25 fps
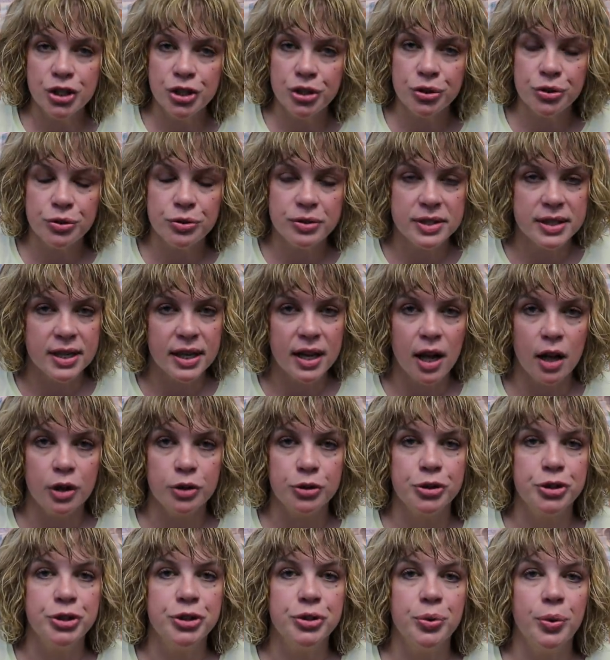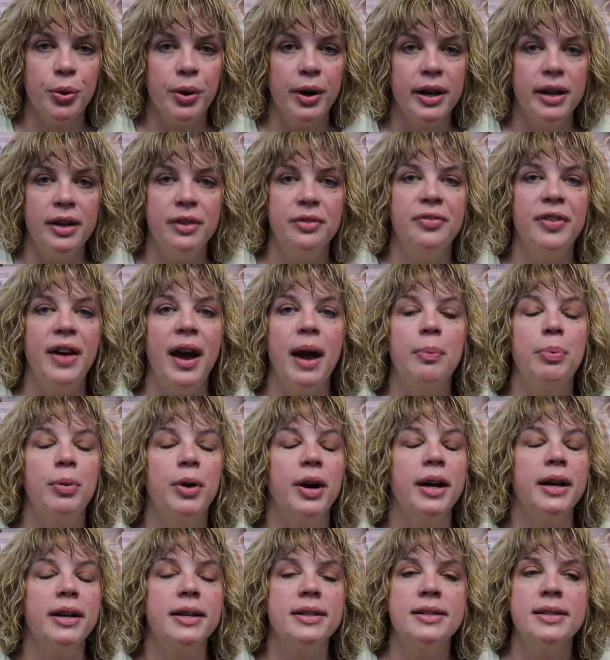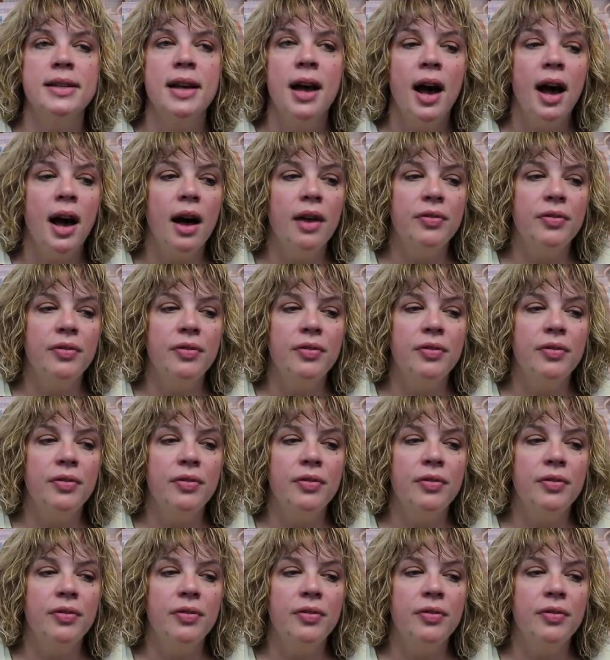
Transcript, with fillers: choose the color story and fabrics,